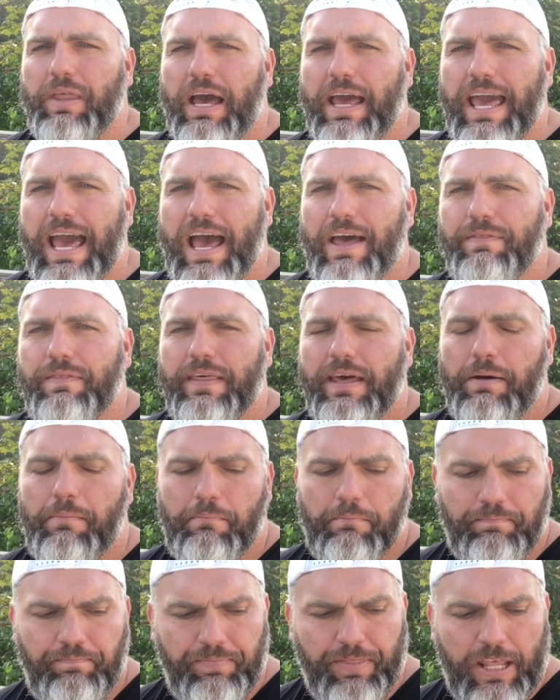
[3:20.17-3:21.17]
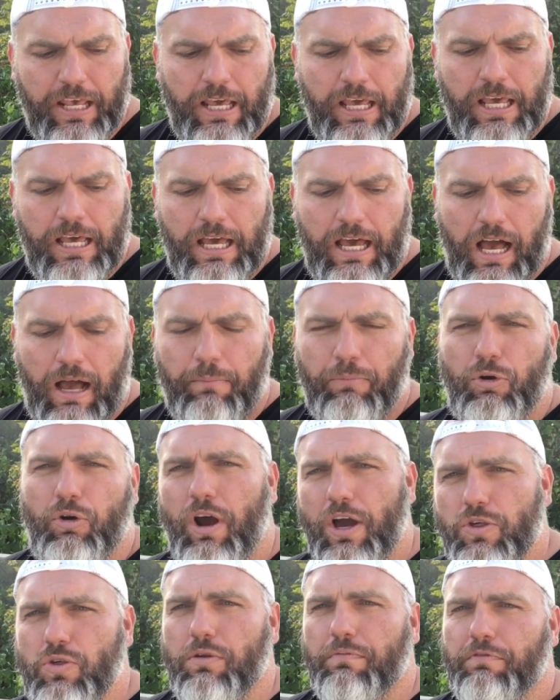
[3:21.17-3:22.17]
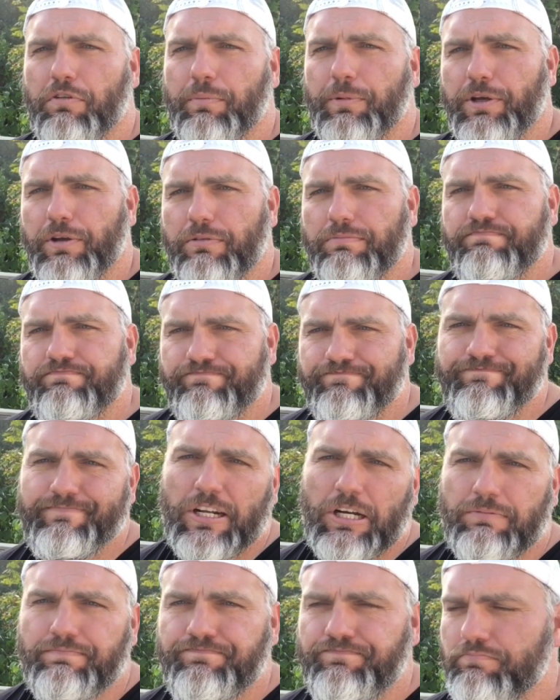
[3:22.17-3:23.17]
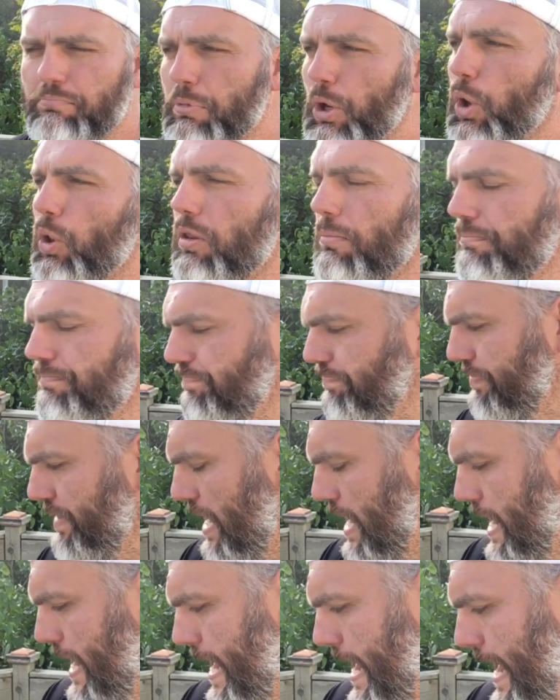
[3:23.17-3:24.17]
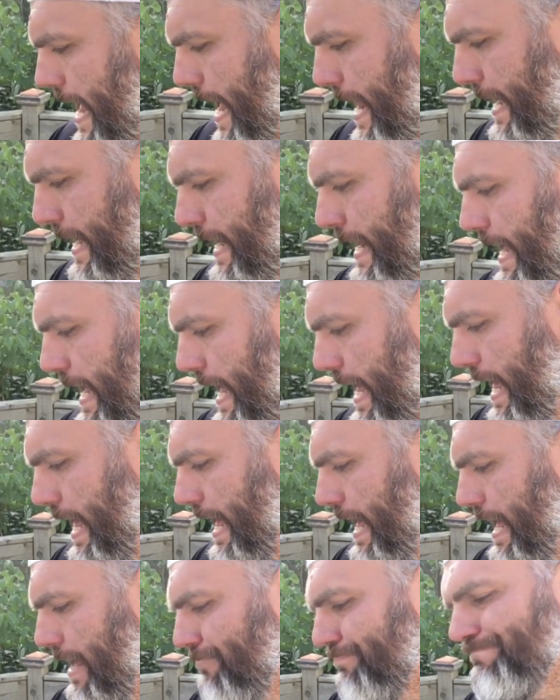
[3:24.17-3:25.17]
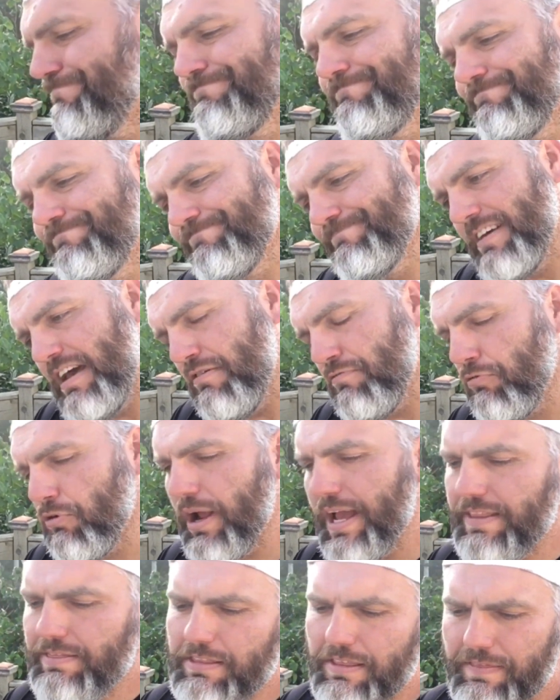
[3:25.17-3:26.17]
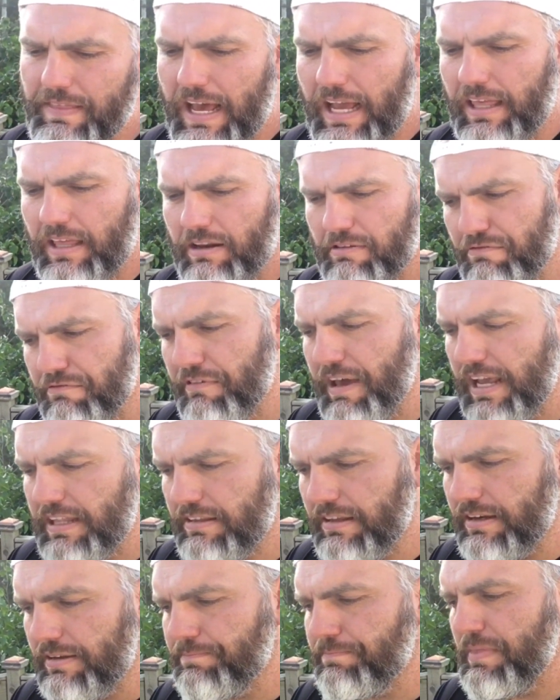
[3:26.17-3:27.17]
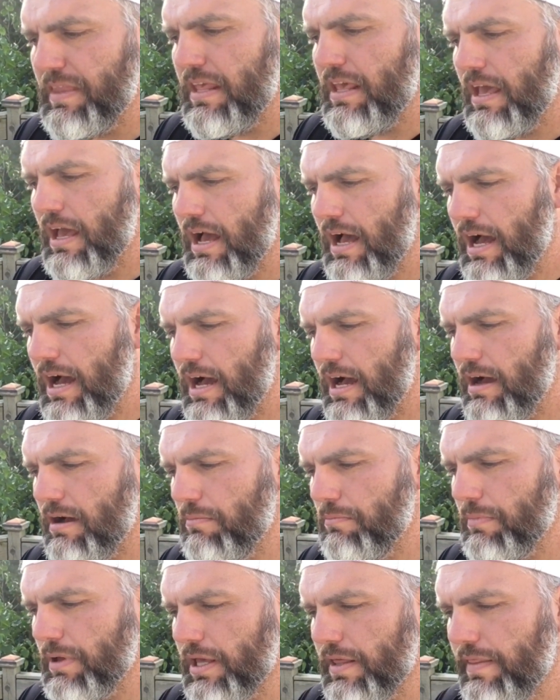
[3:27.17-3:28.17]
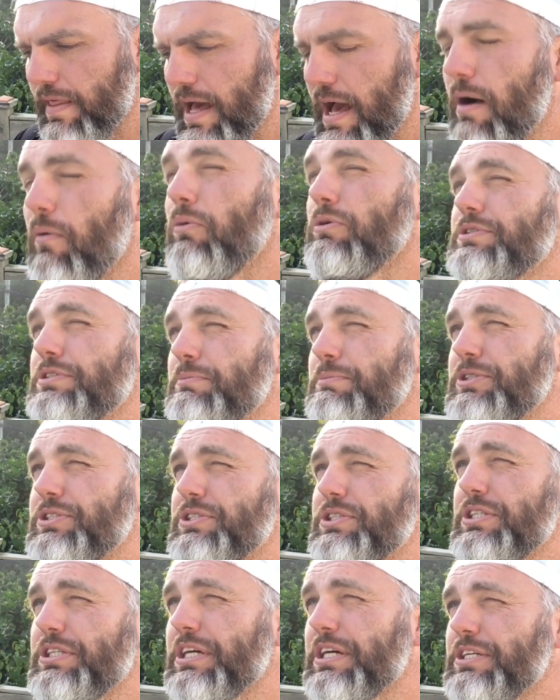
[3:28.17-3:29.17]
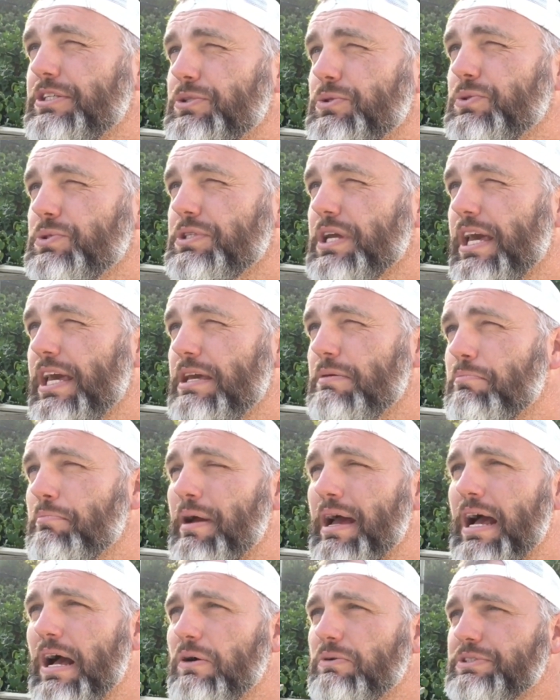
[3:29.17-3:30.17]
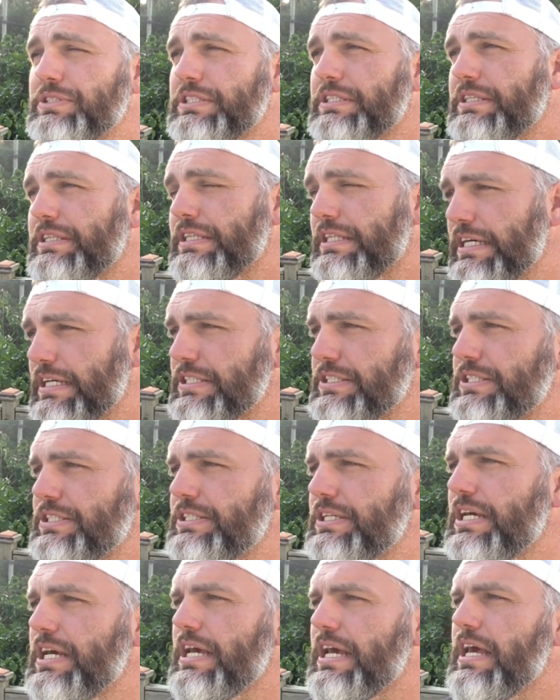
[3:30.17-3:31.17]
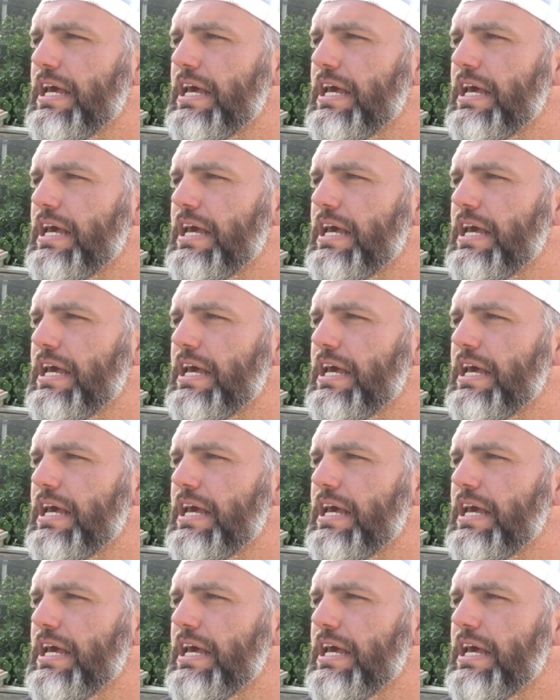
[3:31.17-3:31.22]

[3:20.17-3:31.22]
I had them crush them for me, milled them, and I've read that can affect it. And that was, let me see, I used 8 pounds in this.